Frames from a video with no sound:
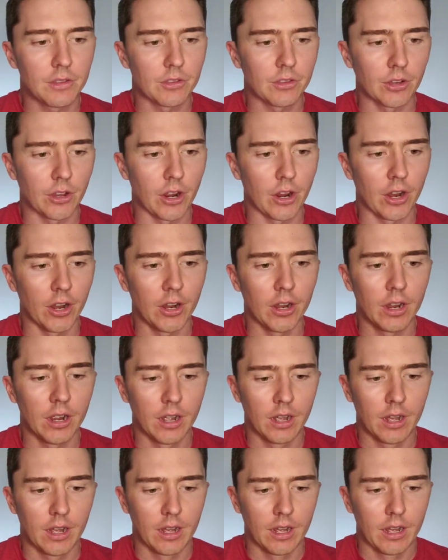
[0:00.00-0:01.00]
So
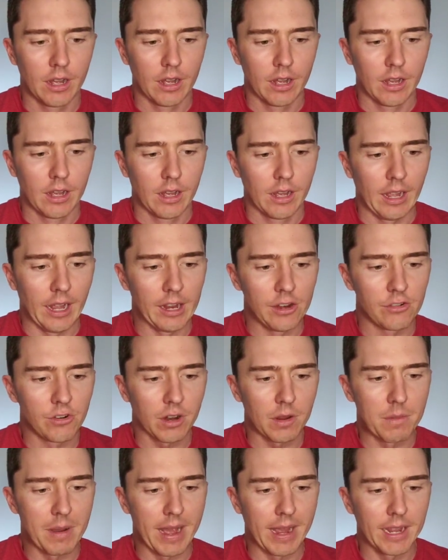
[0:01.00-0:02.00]

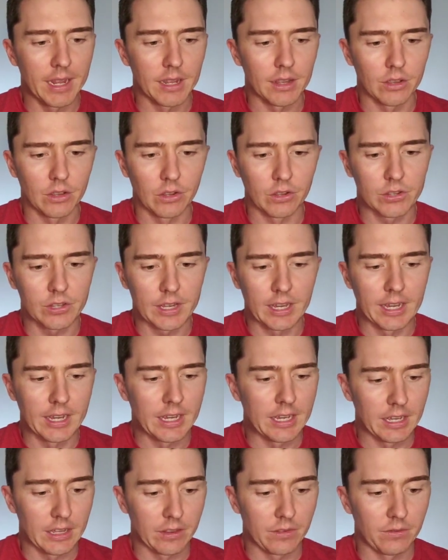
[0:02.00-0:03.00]
Hendrik, mate, your
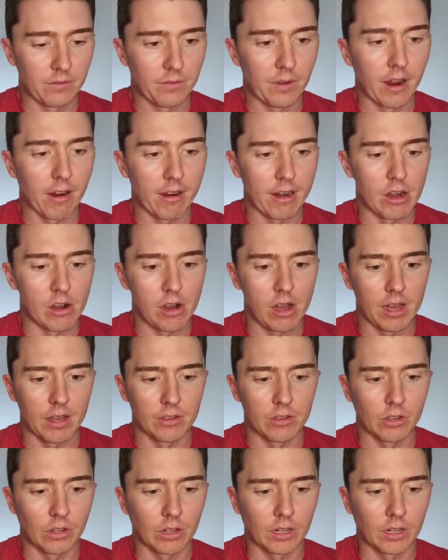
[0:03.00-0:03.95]
skiing is very nice.